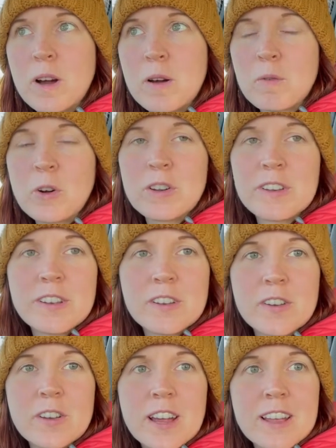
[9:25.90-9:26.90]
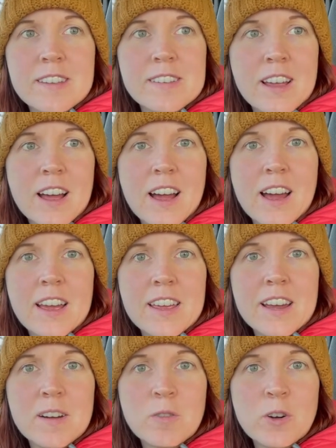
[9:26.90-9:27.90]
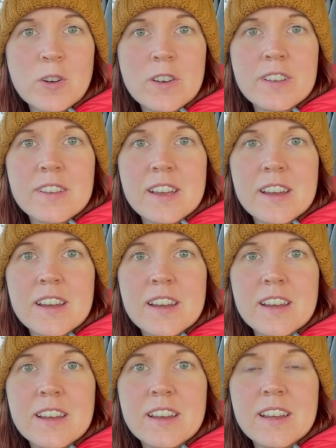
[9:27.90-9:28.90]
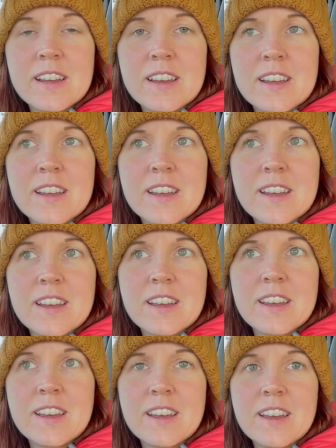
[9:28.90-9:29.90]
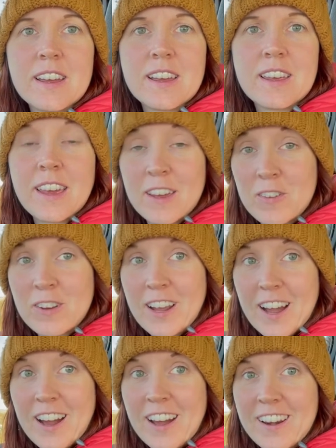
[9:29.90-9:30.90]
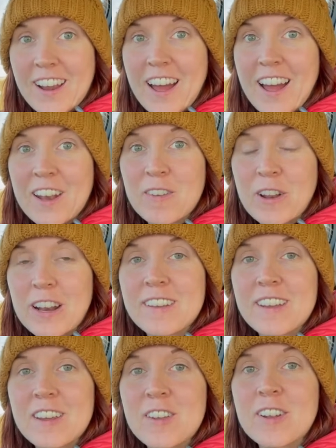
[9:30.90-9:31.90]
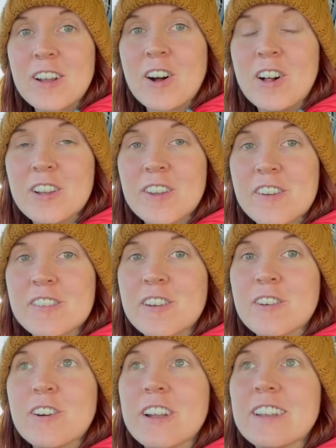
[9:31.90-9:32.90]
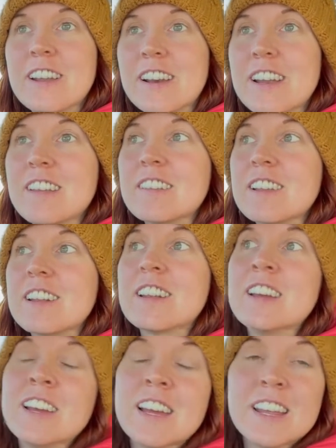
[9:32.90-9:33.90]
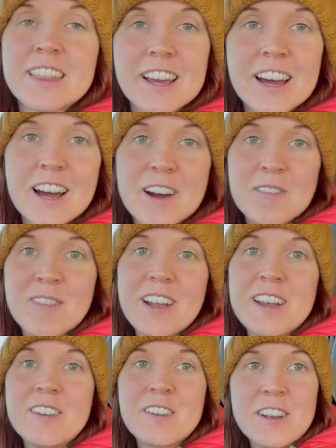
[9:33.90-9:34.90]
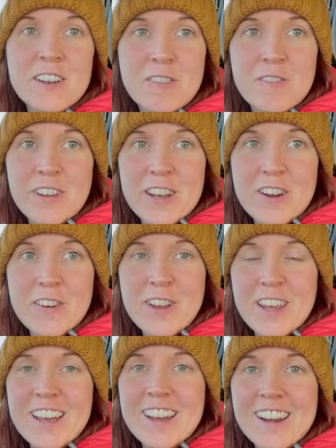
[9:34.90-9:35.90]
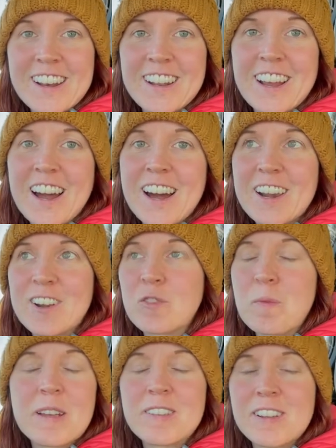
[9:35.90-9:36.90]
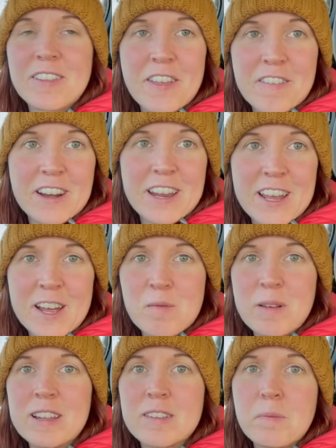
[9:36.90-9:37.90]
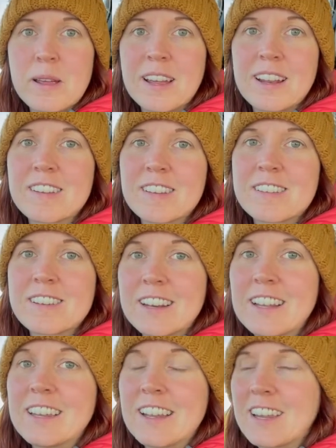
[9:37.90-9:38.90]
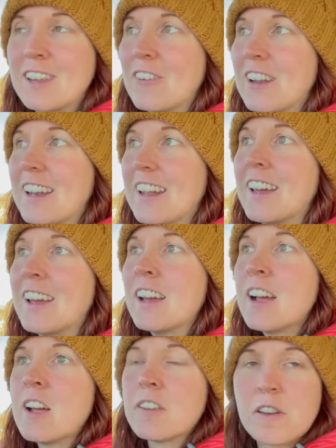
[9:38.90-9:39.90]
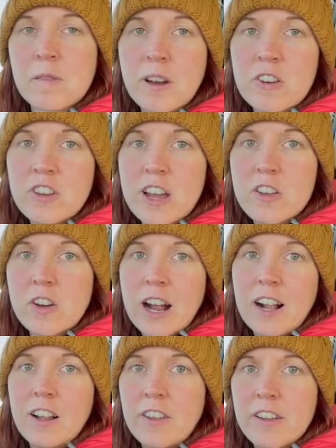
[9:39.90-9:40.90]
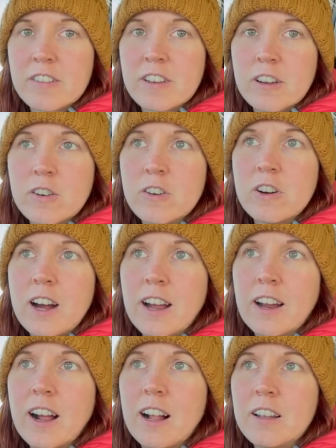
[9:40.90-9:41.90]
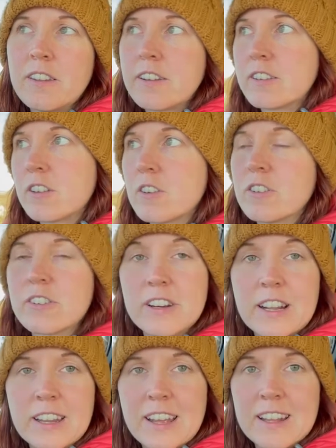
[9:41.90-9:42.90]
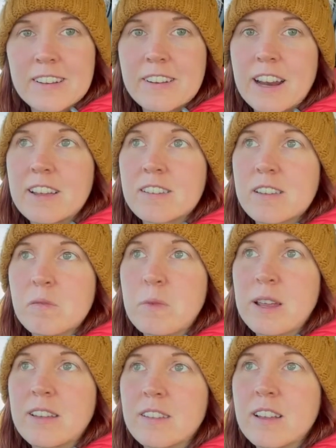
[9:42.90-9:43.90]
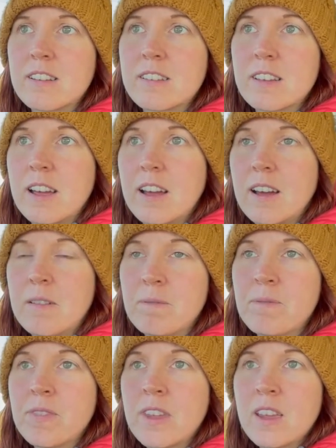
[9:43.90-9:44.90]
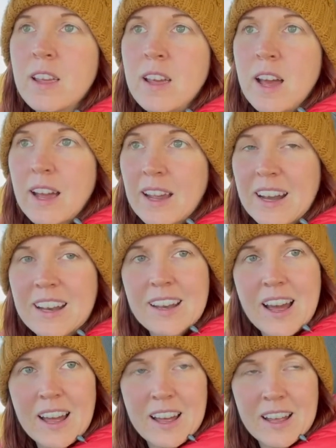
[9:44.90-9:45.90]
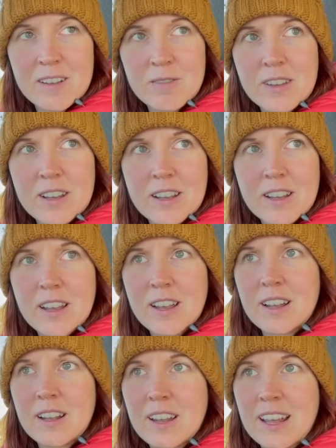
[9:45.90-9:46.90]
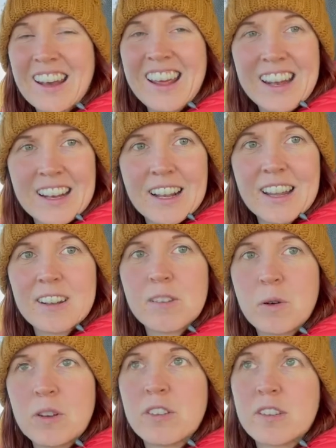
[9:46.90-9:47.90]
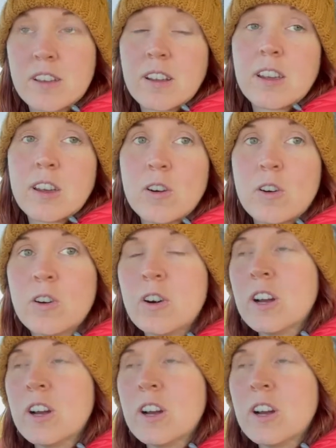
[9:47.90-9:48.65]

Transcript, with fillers: I'm going to do is I am going to get out the car and I'm going to take you to Calder's Geo and the reason that I'm doing the video here in the car is because you'll never hear me speaking because it's really really windy. So I'm going to show you Calder's Geo and Calder's Geo is really interesting because it's um, a kind of uh, like an inlet which is a gill